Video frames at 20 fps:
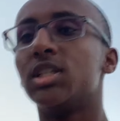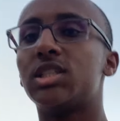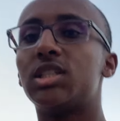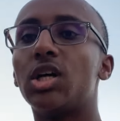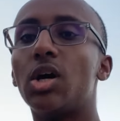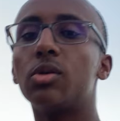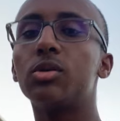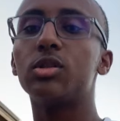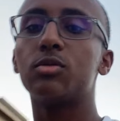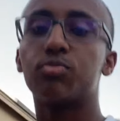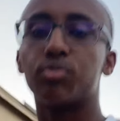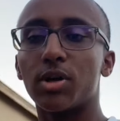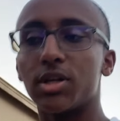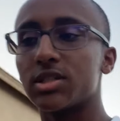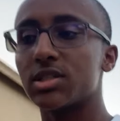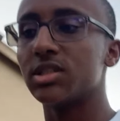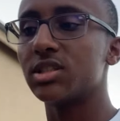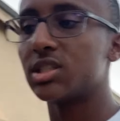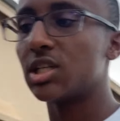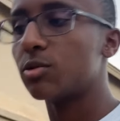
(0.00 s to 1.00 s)
See, all these
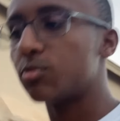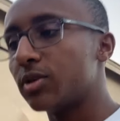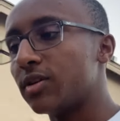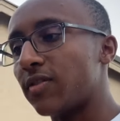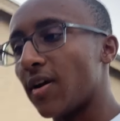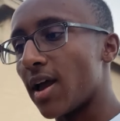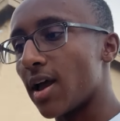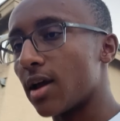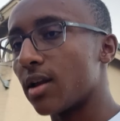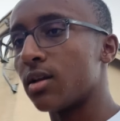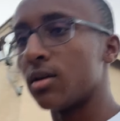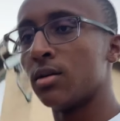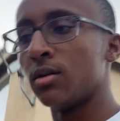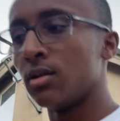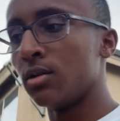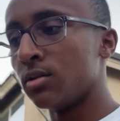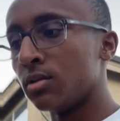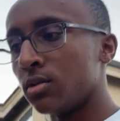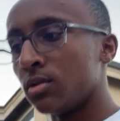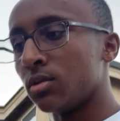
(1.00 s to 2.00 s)
presidents that we've had,
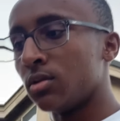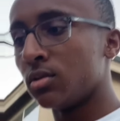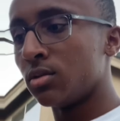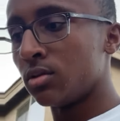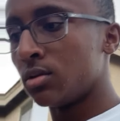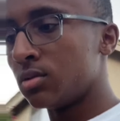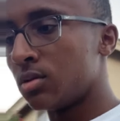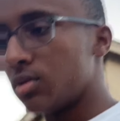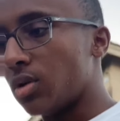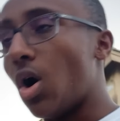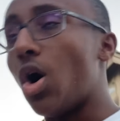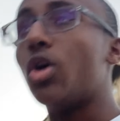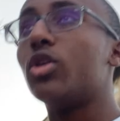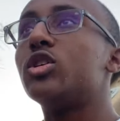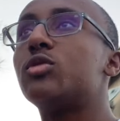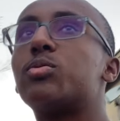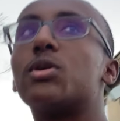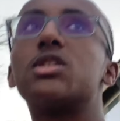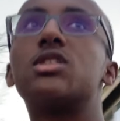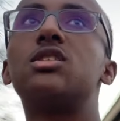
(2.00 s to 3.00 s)
all
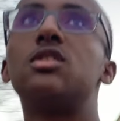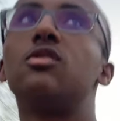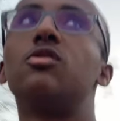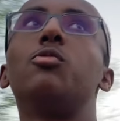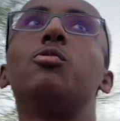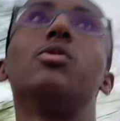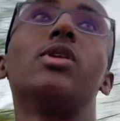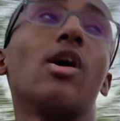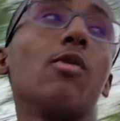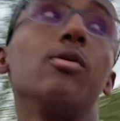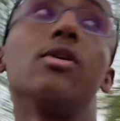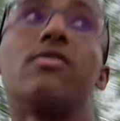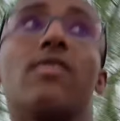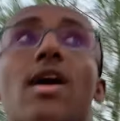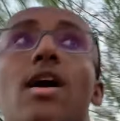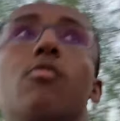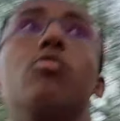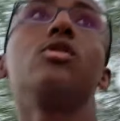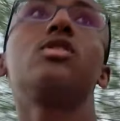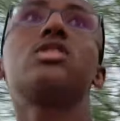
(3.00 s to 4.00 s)
these presidents that we've
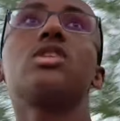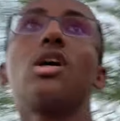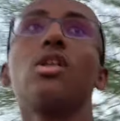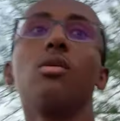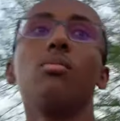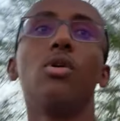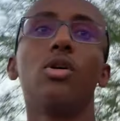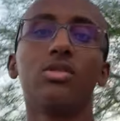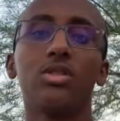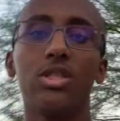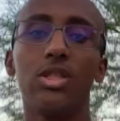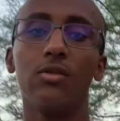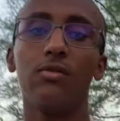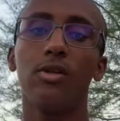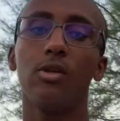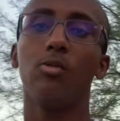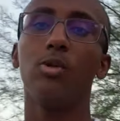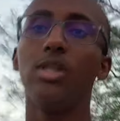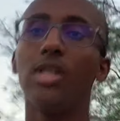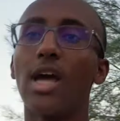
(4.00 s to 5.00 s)
had, we saw them on
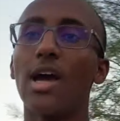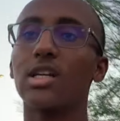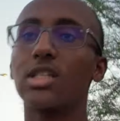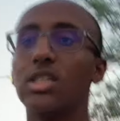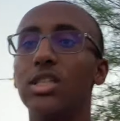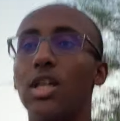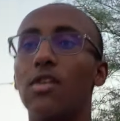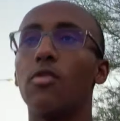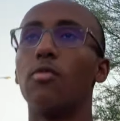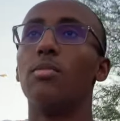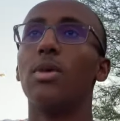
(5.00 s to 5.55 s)
TV. We actually never